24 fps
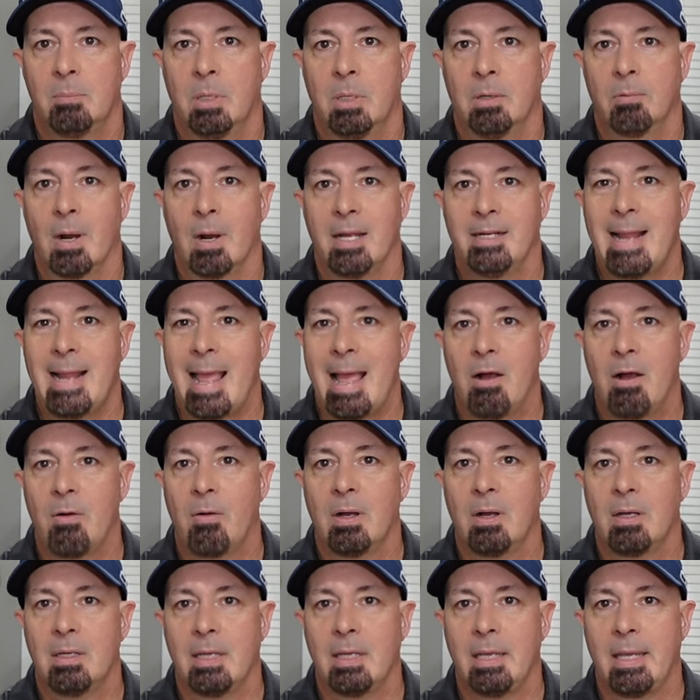But right
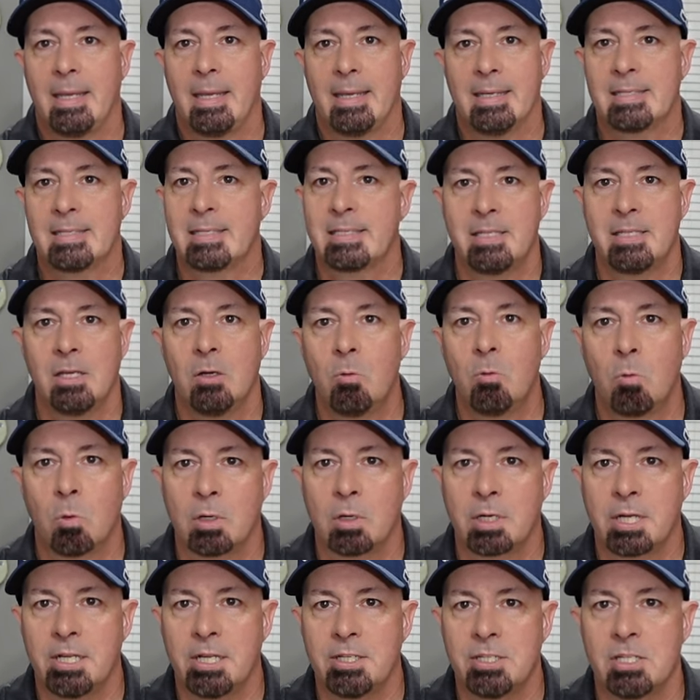now, it's still
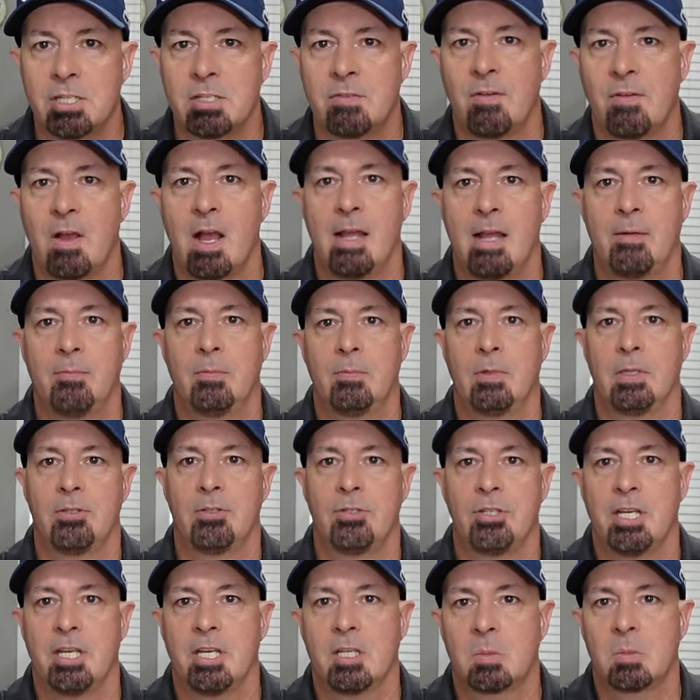working just fine
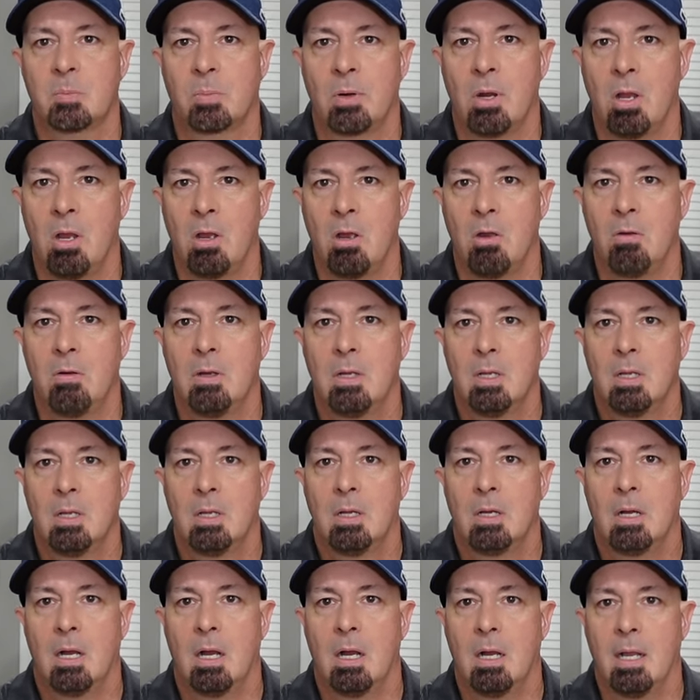with GS Pro
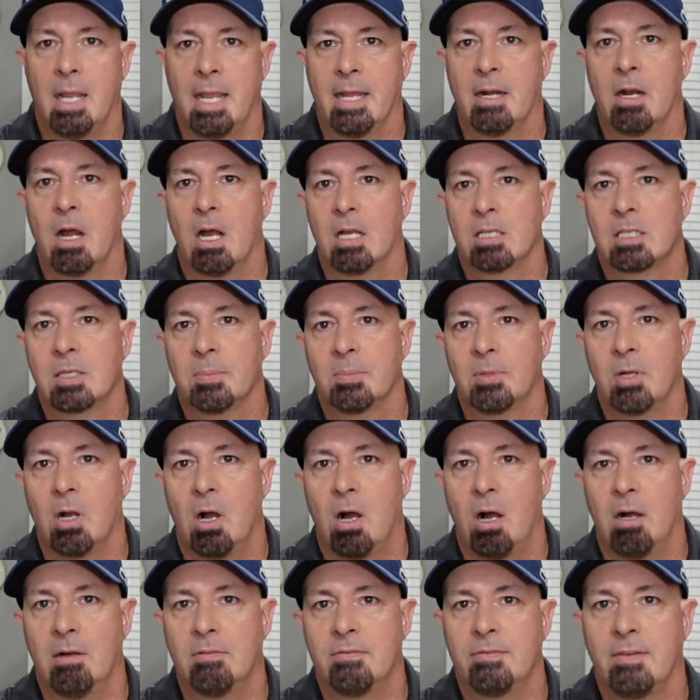and Awesome
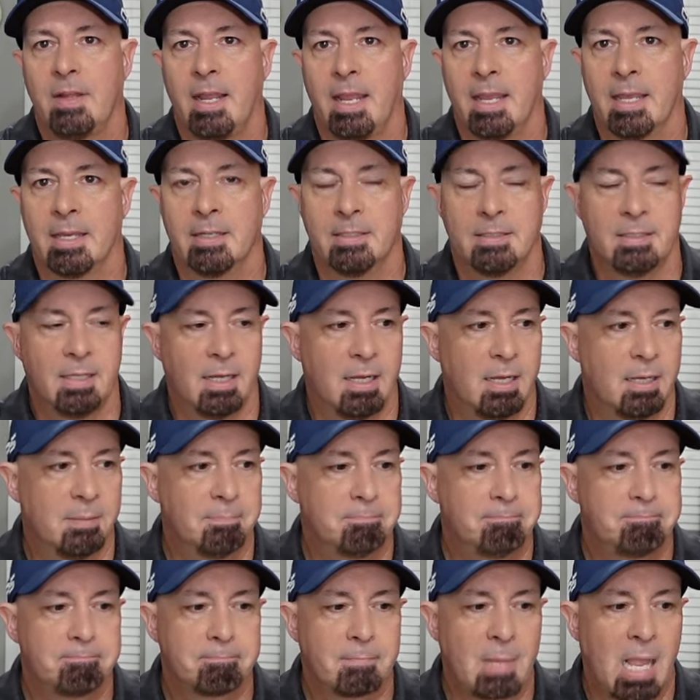Golf, and
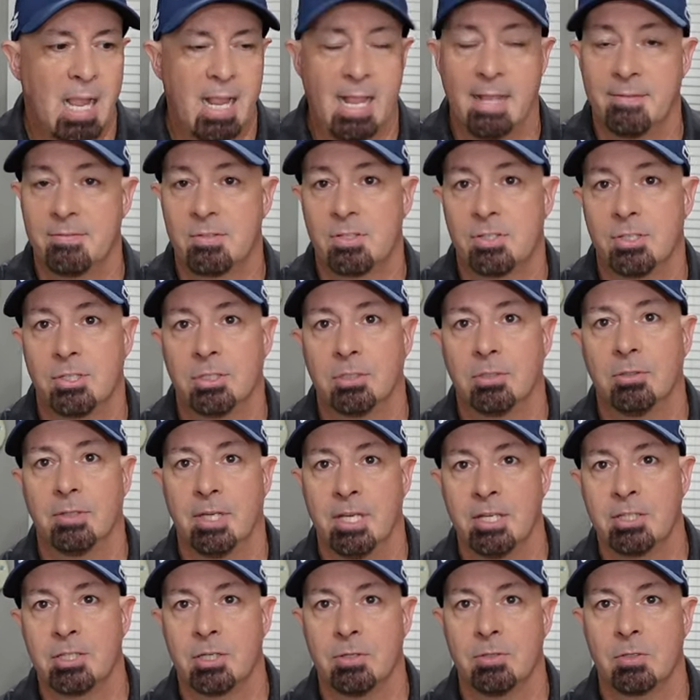I have zero
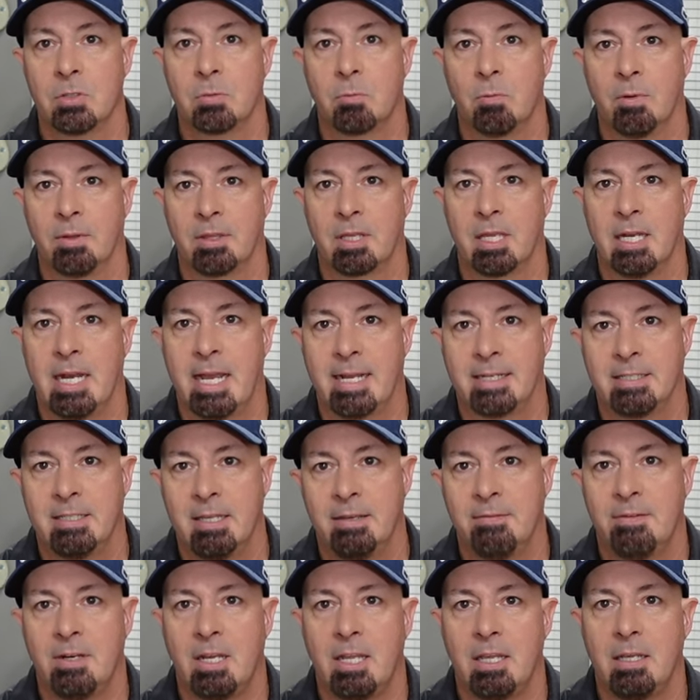issues with
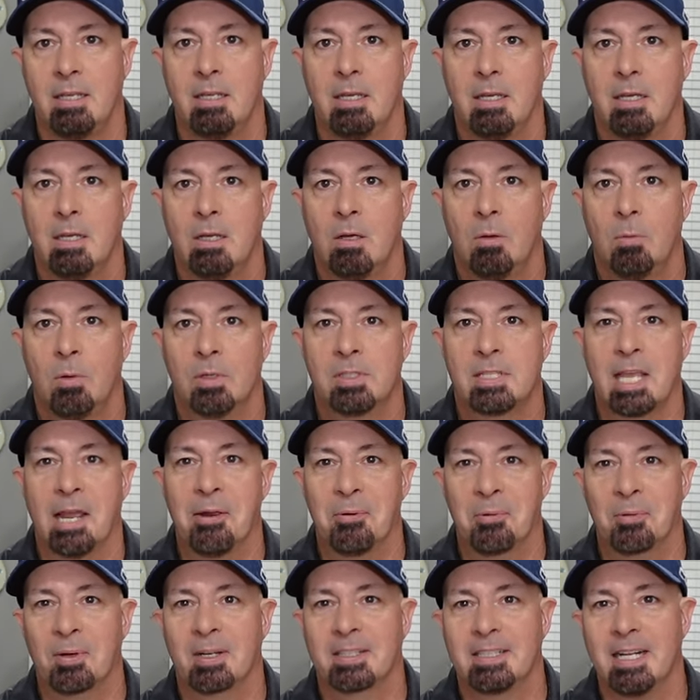connectivity once
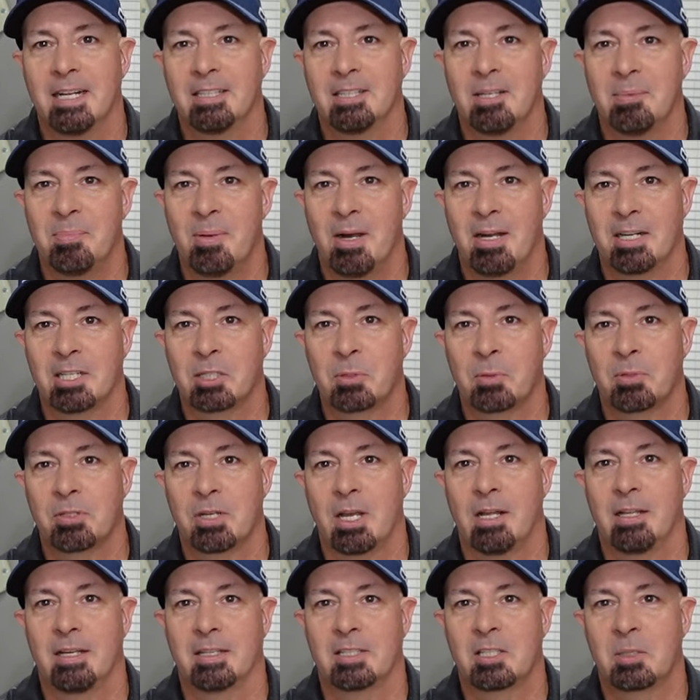I worked out the bugs,
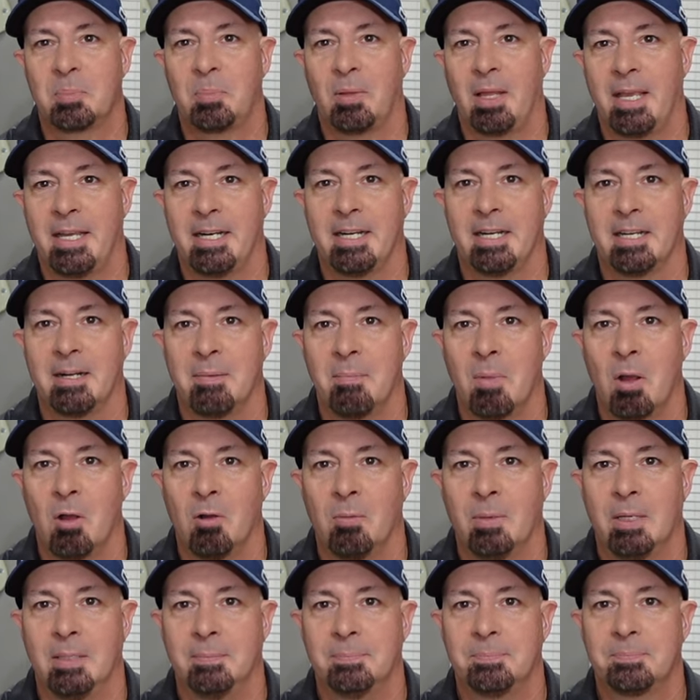which I'll explain in a
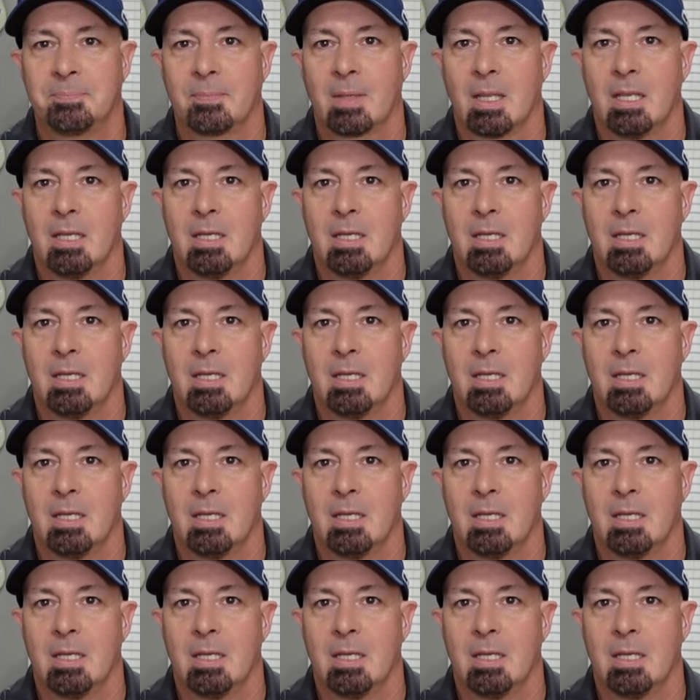moment.